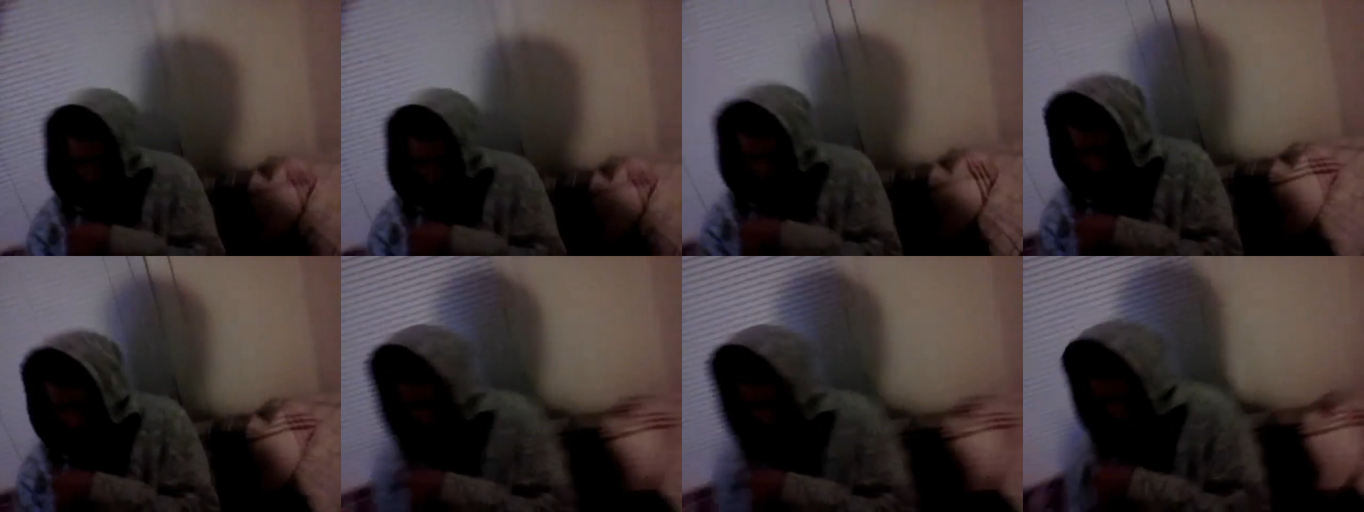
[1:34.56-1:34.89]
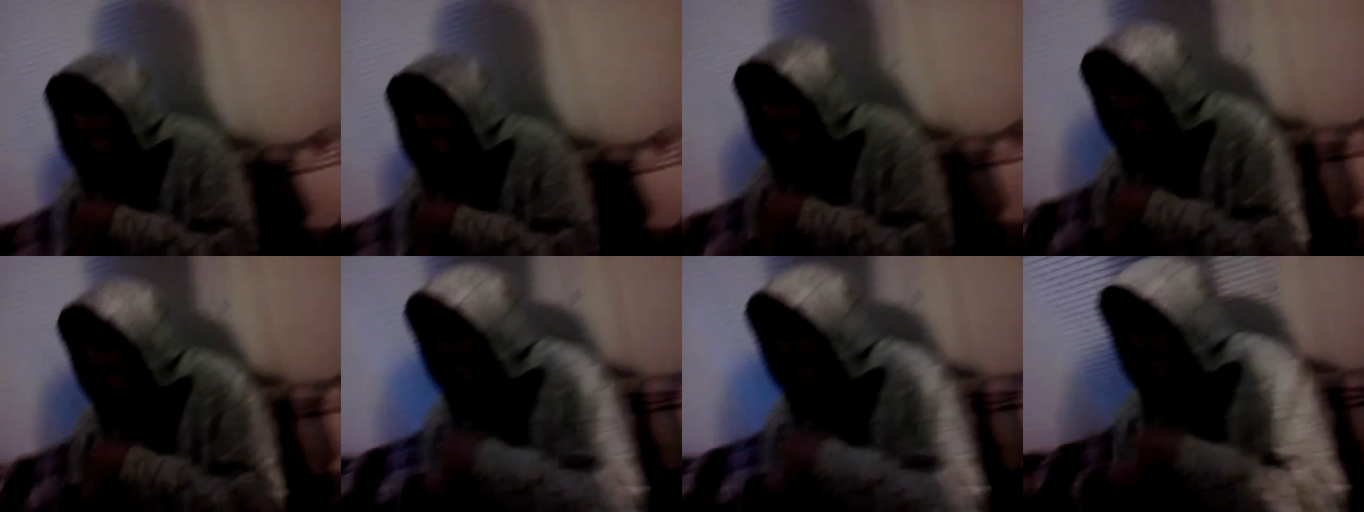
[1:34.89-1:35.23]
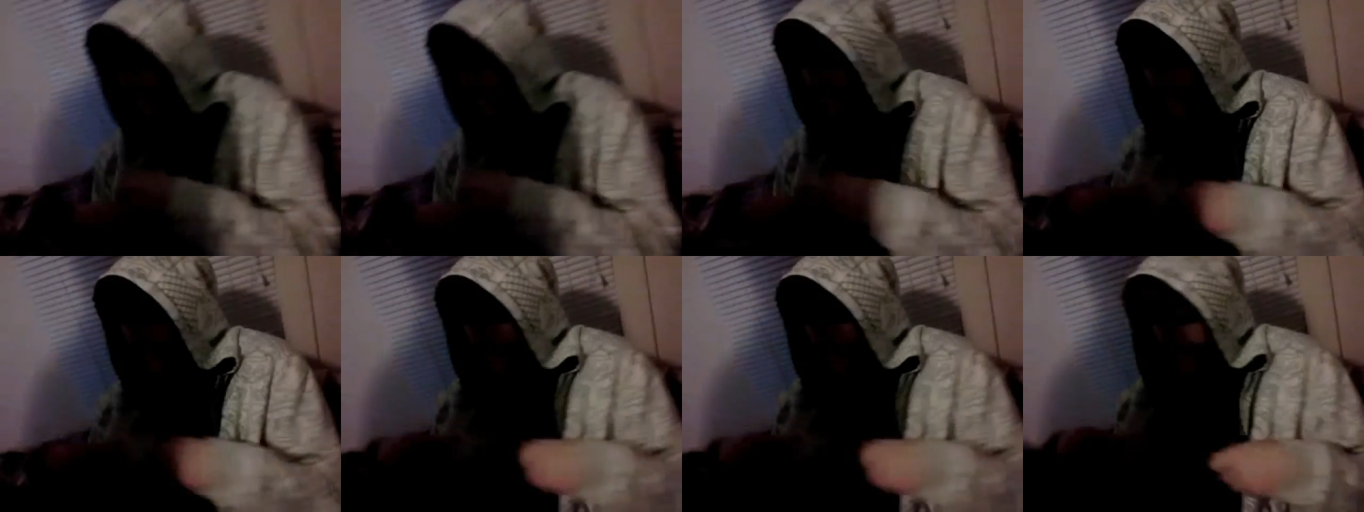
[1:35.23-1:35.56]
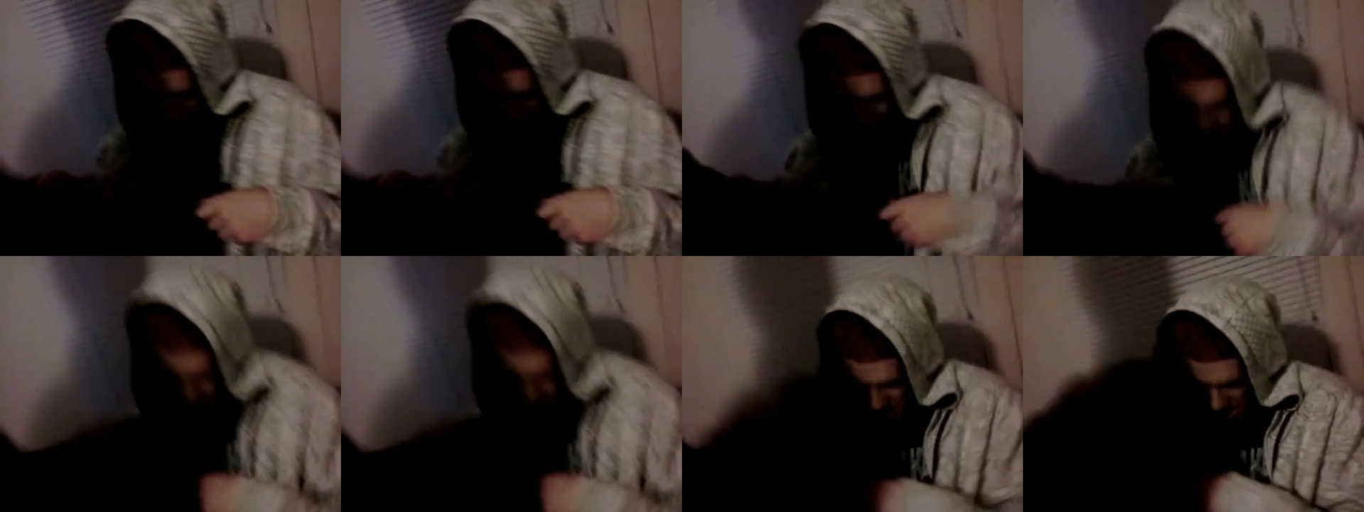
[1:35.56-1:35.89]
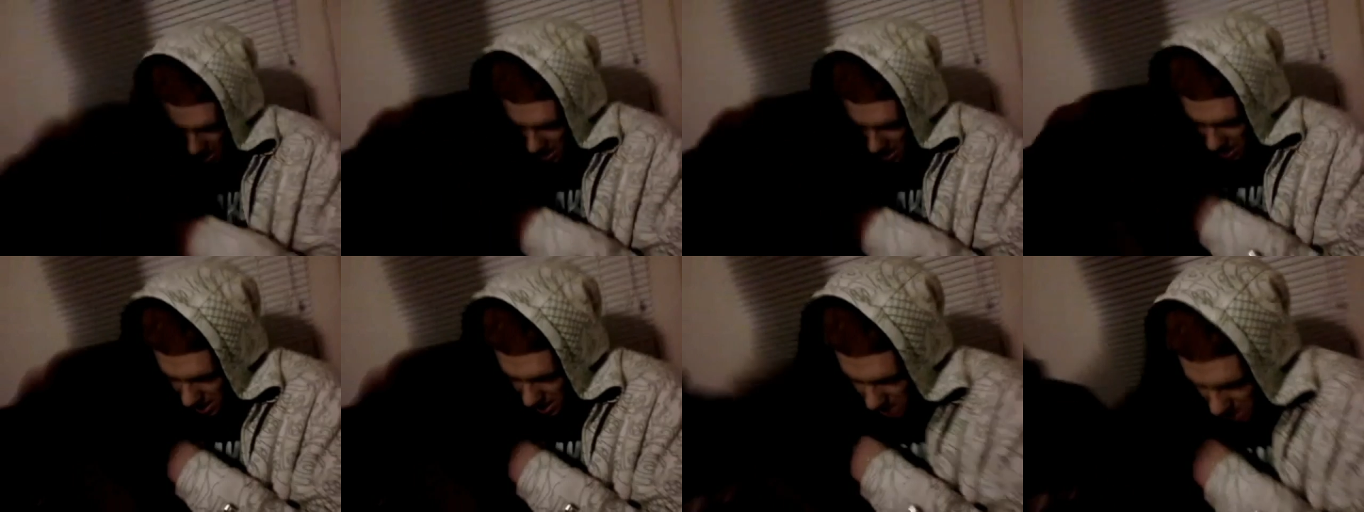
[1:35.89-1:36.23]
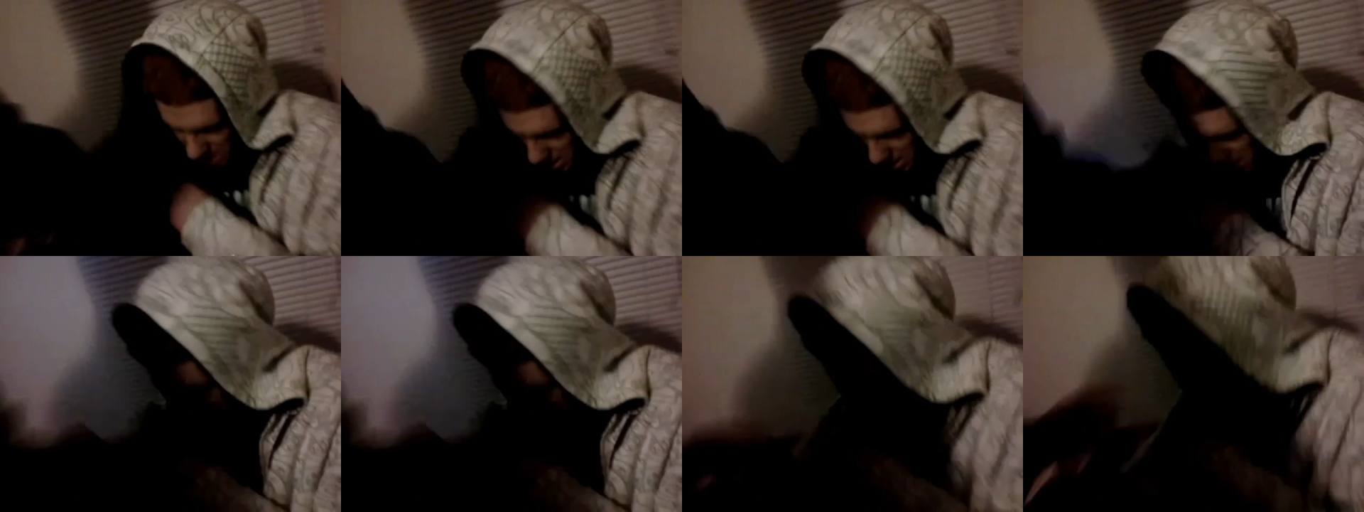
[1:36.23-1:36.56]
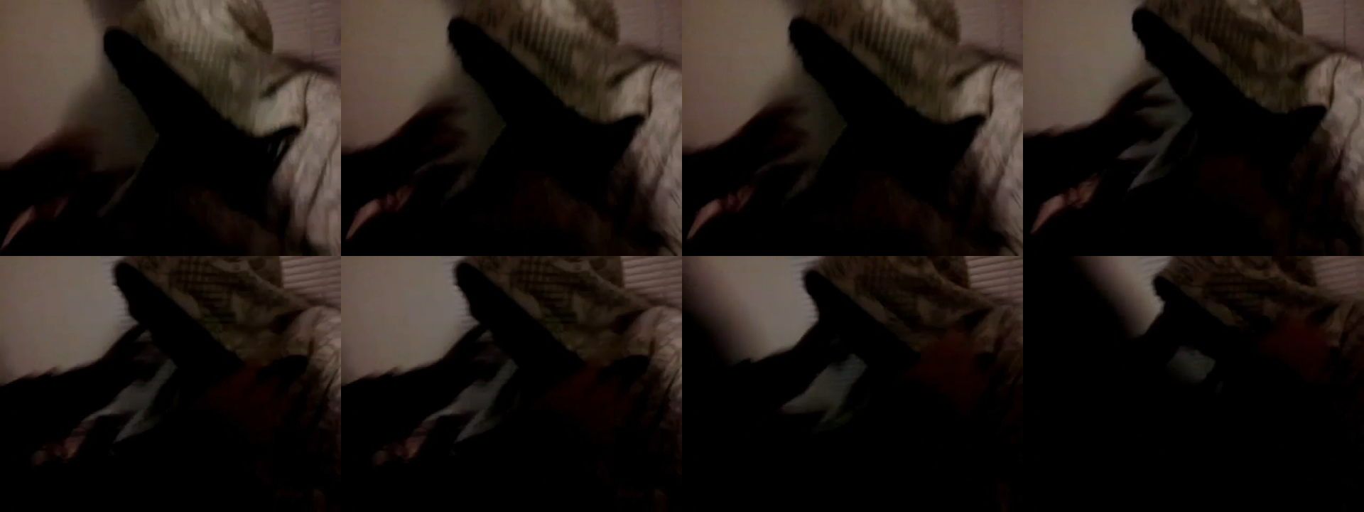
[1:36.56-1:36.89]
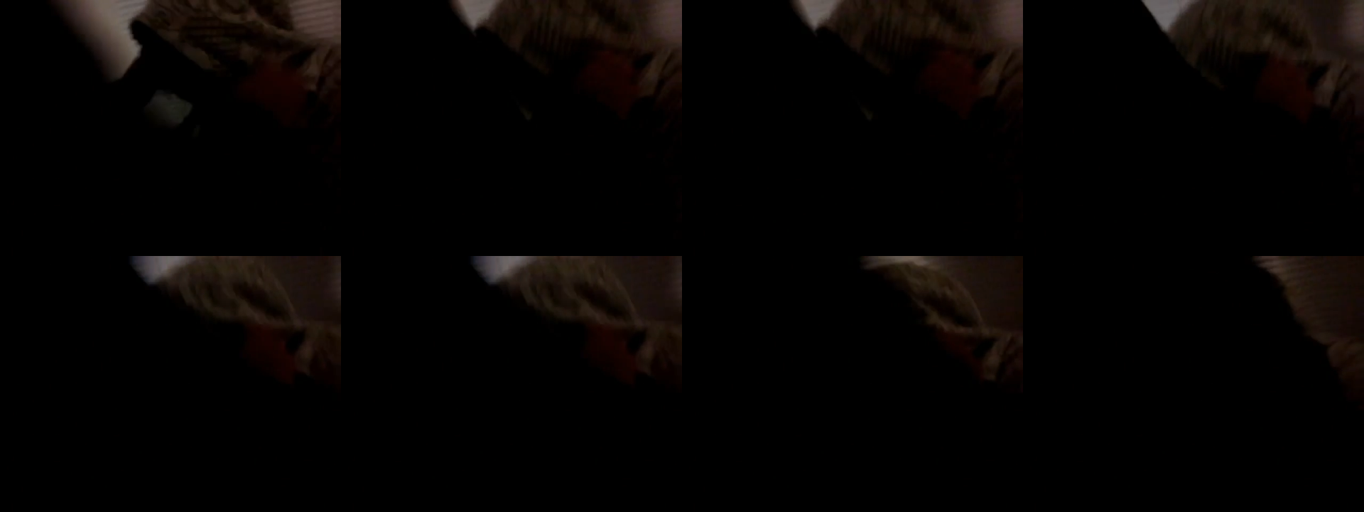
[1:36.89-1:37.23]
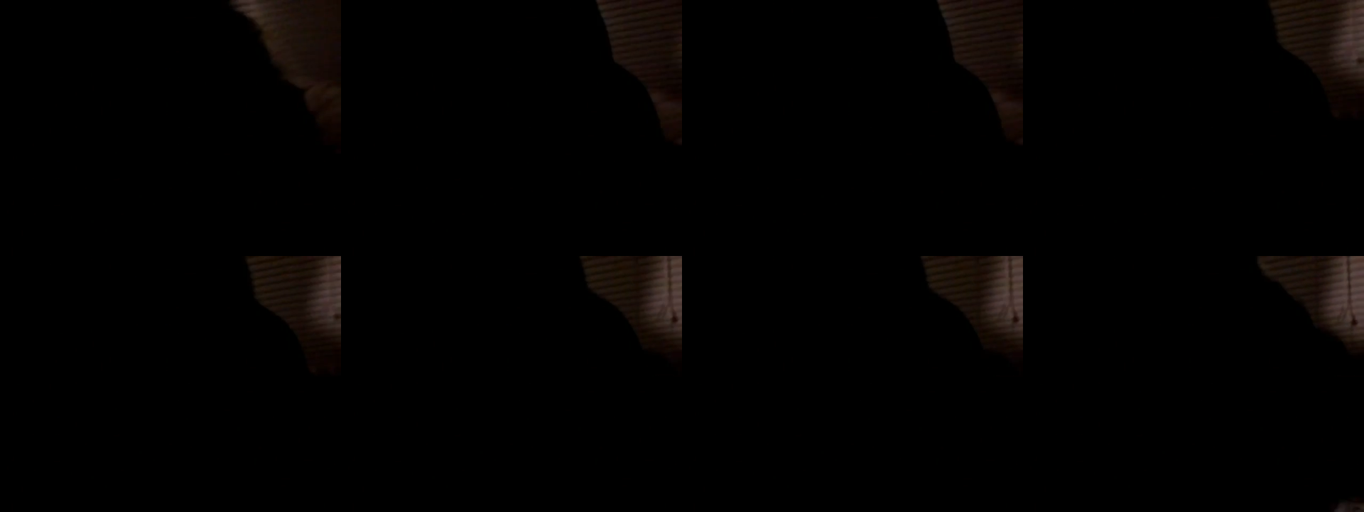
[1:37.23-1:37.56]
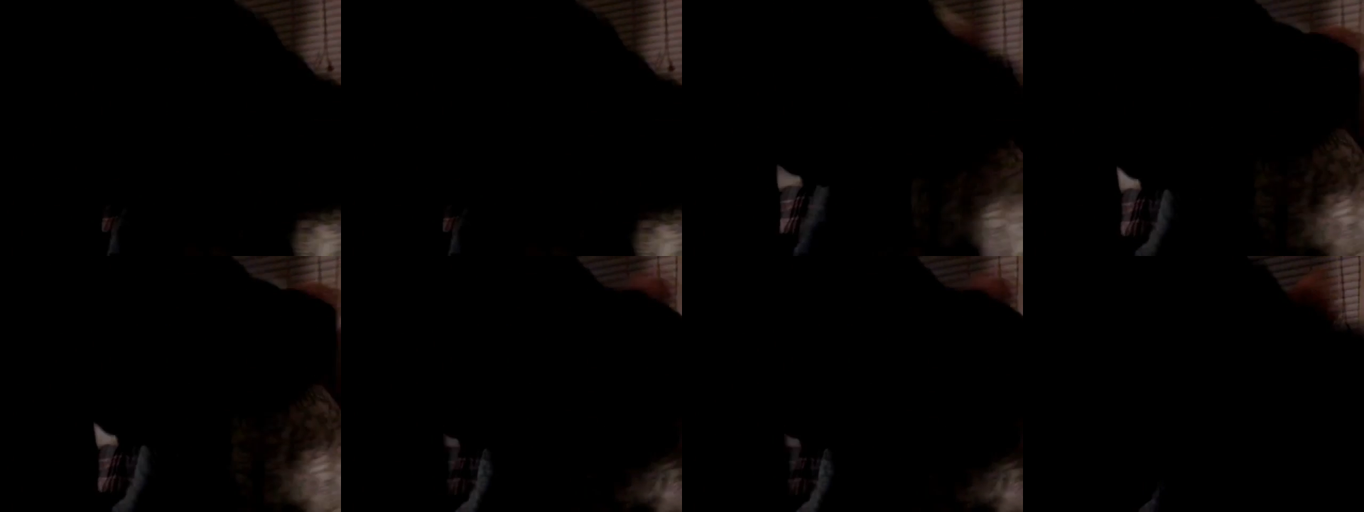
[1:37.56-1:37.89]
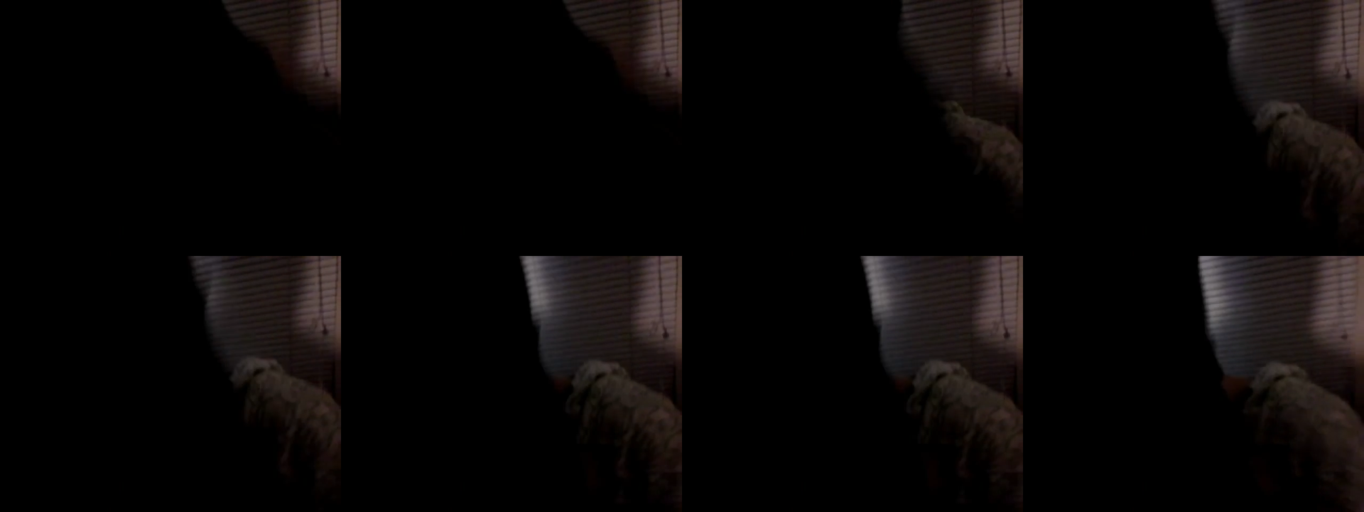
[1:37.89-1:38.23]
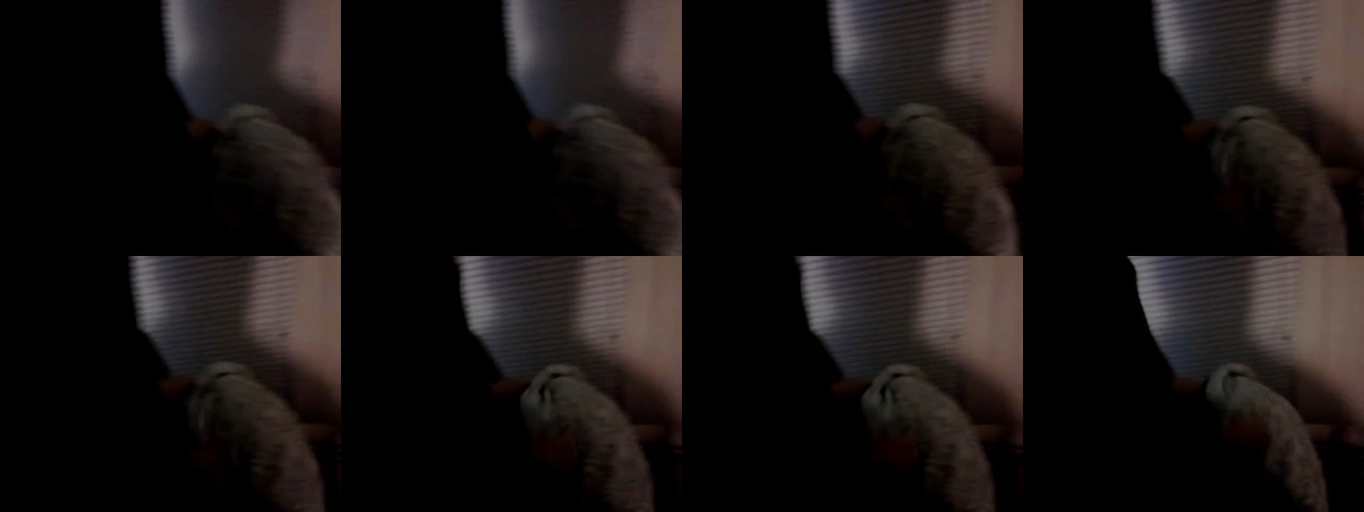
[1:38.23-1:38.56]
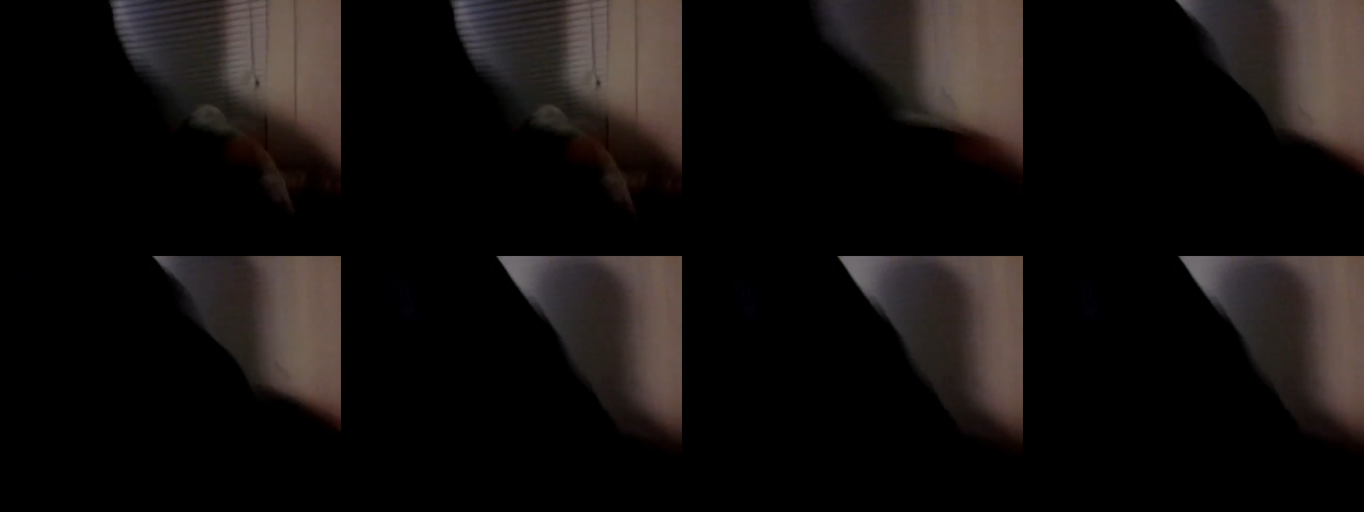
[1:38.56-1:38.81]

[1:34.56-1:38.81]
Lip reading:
No face is visible, so there are no lips to read.